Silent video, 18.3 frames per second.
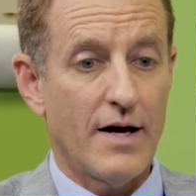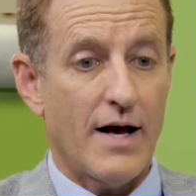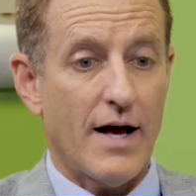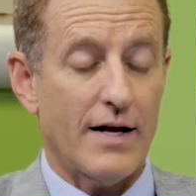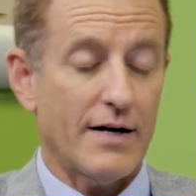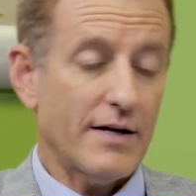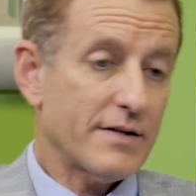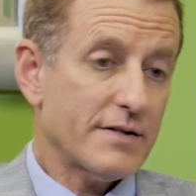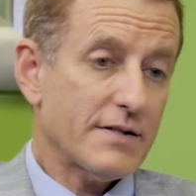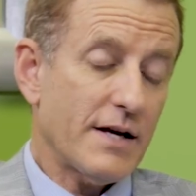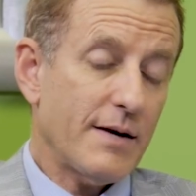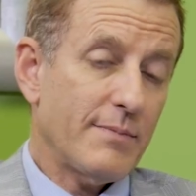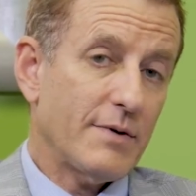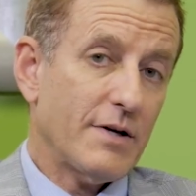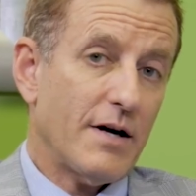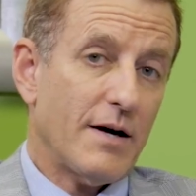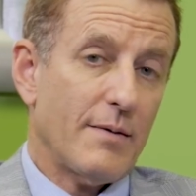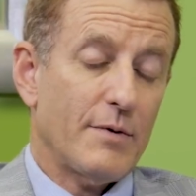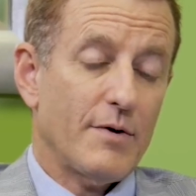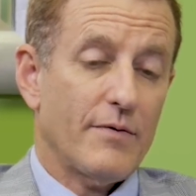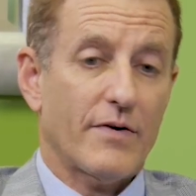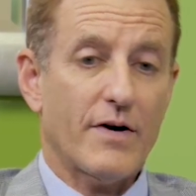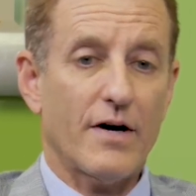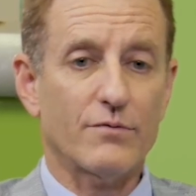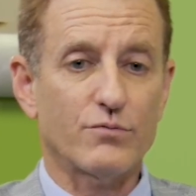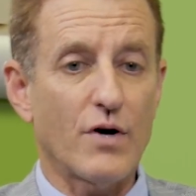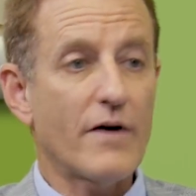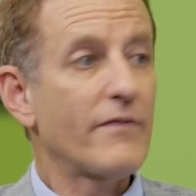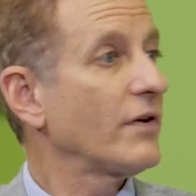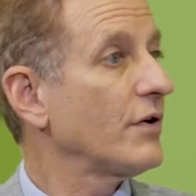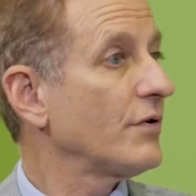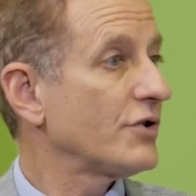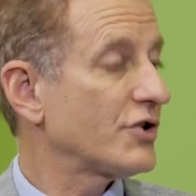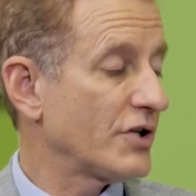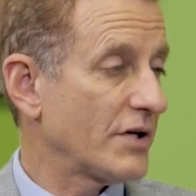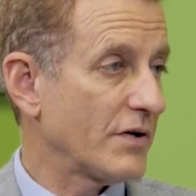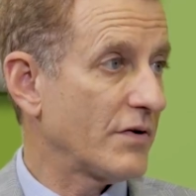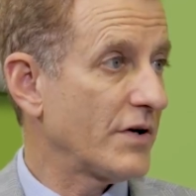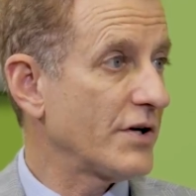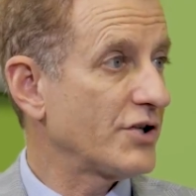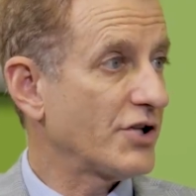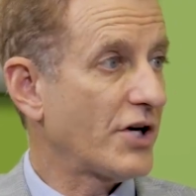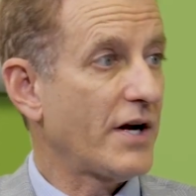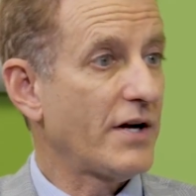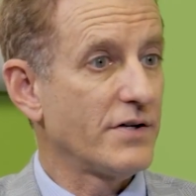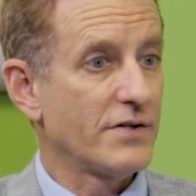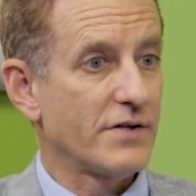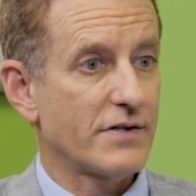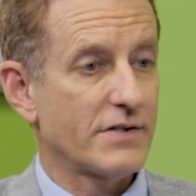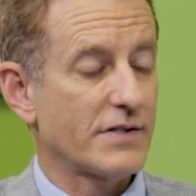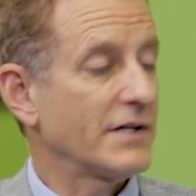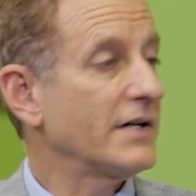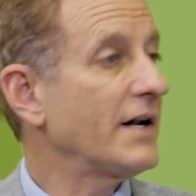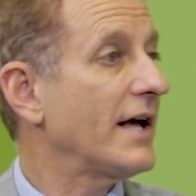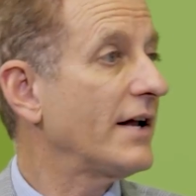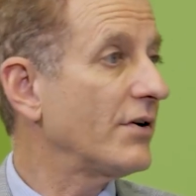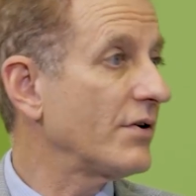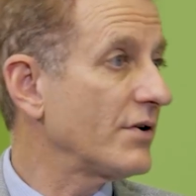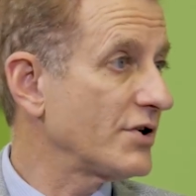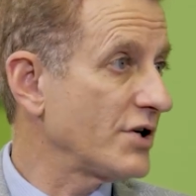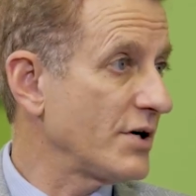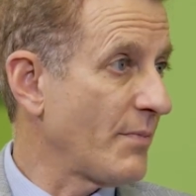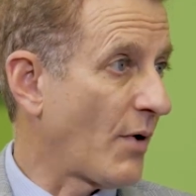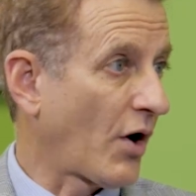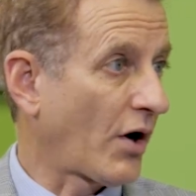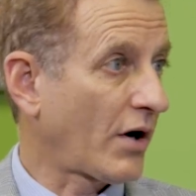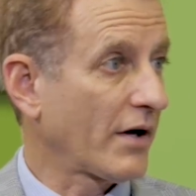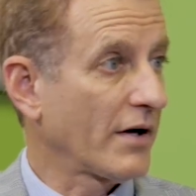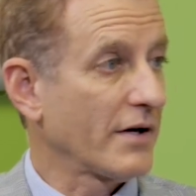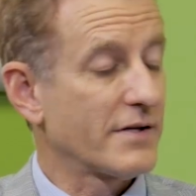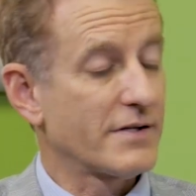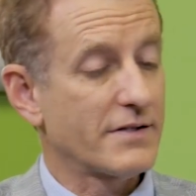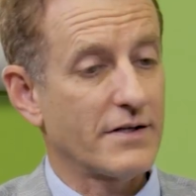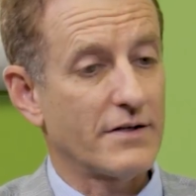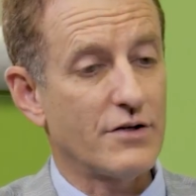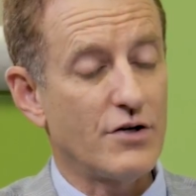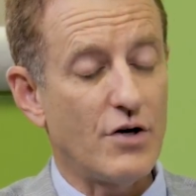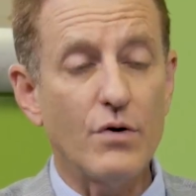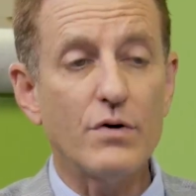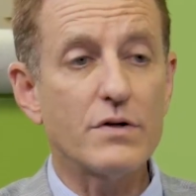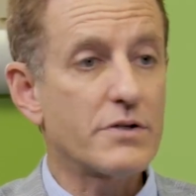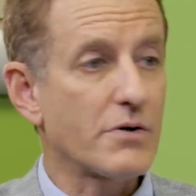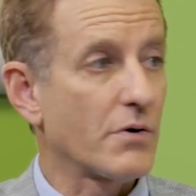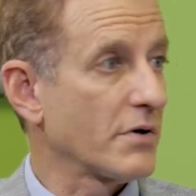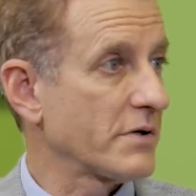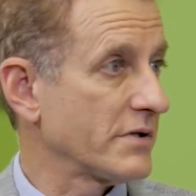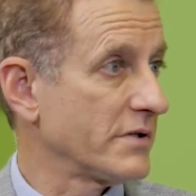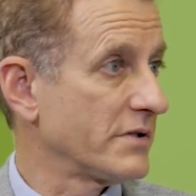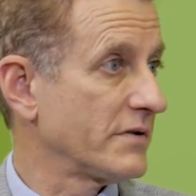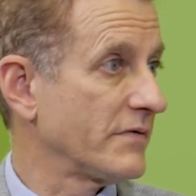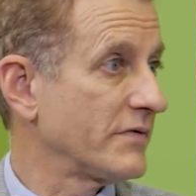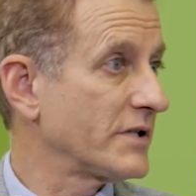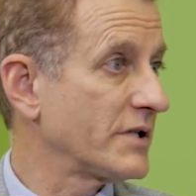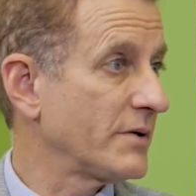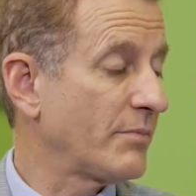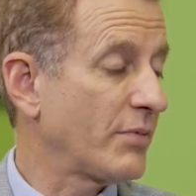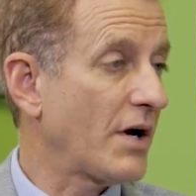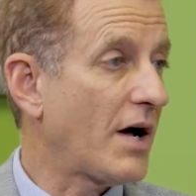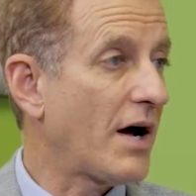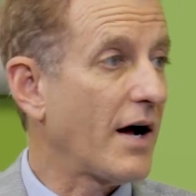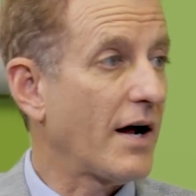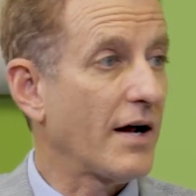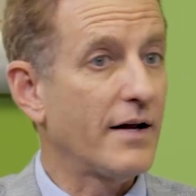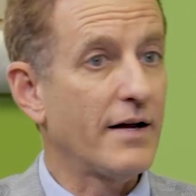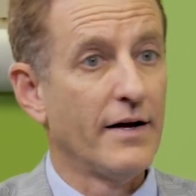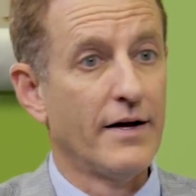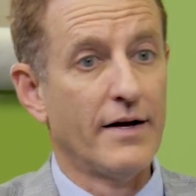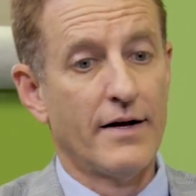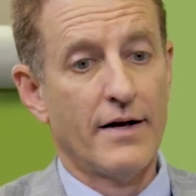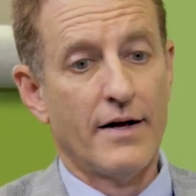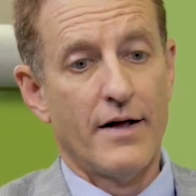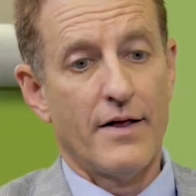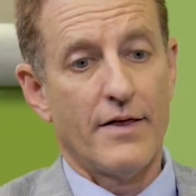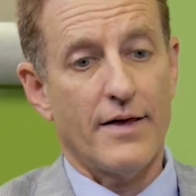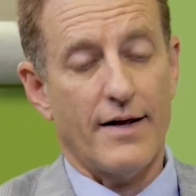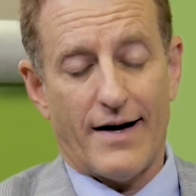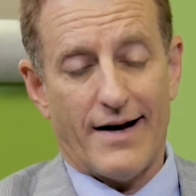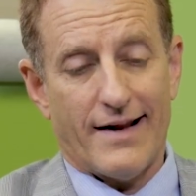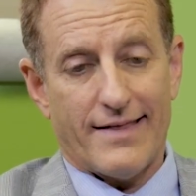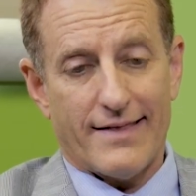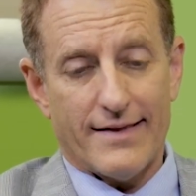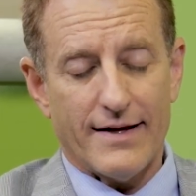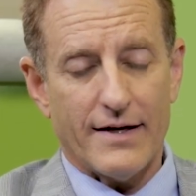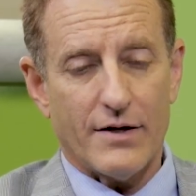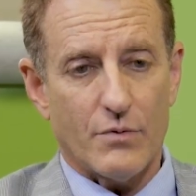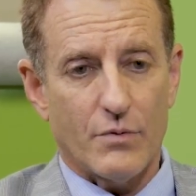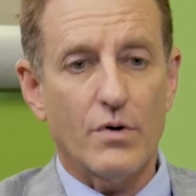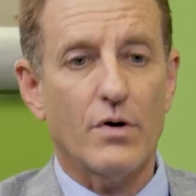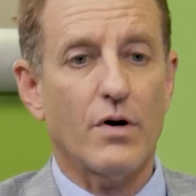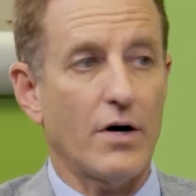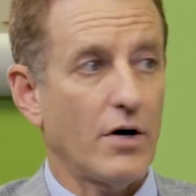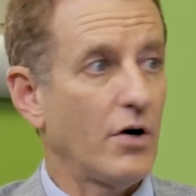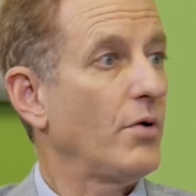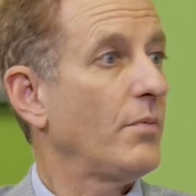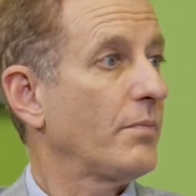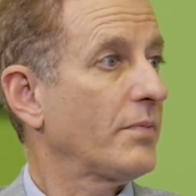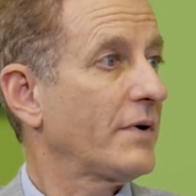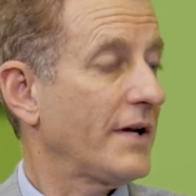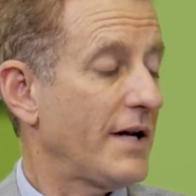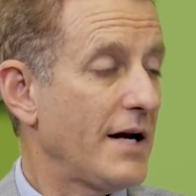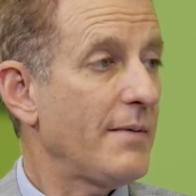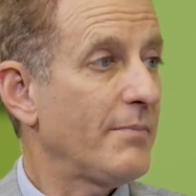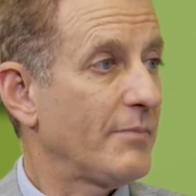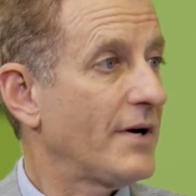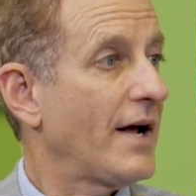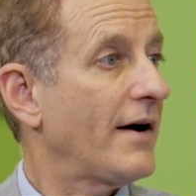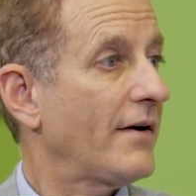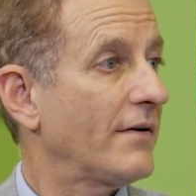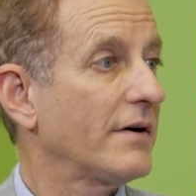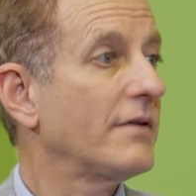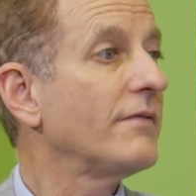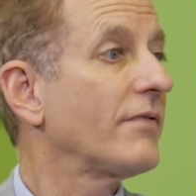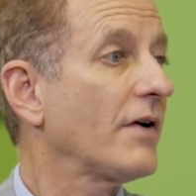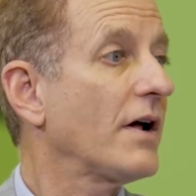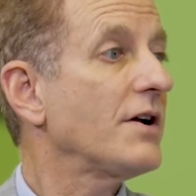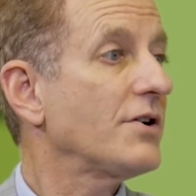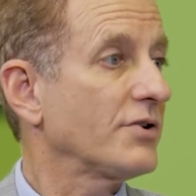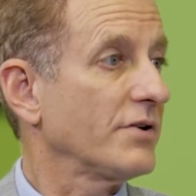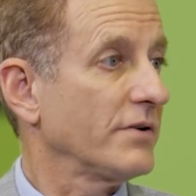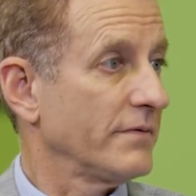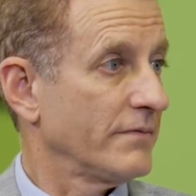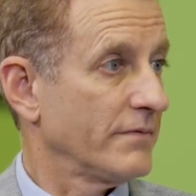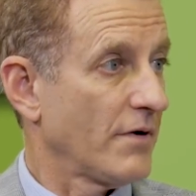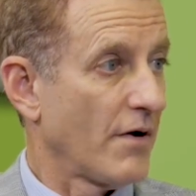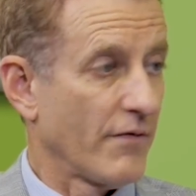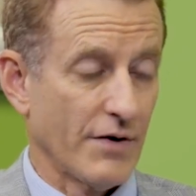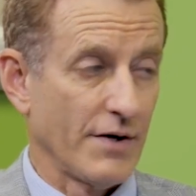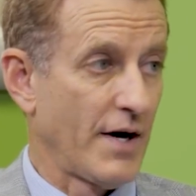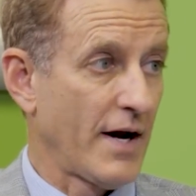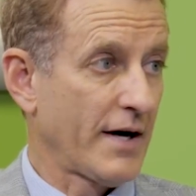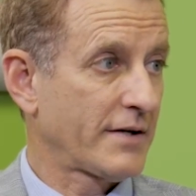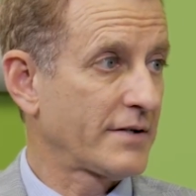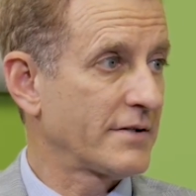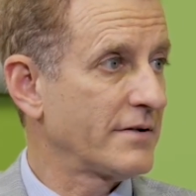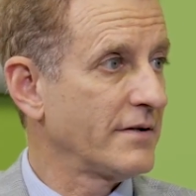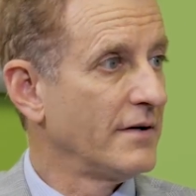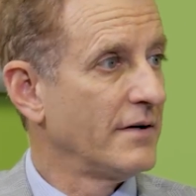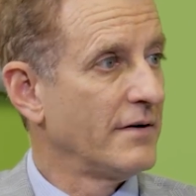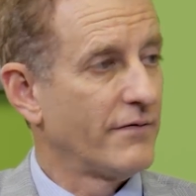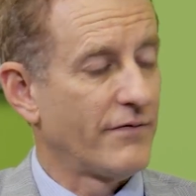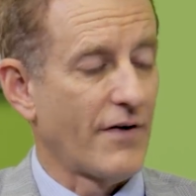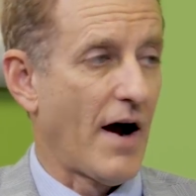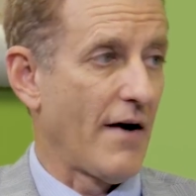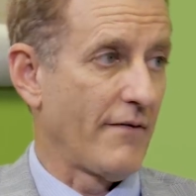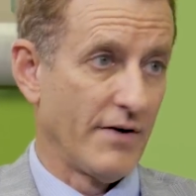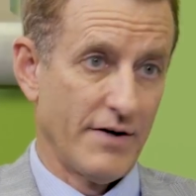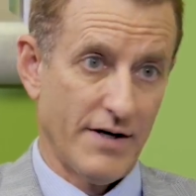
And at the same time, you've got revolutionary changes in energy markets and new sources of supply that I think will help keep down inflation over the next 5 to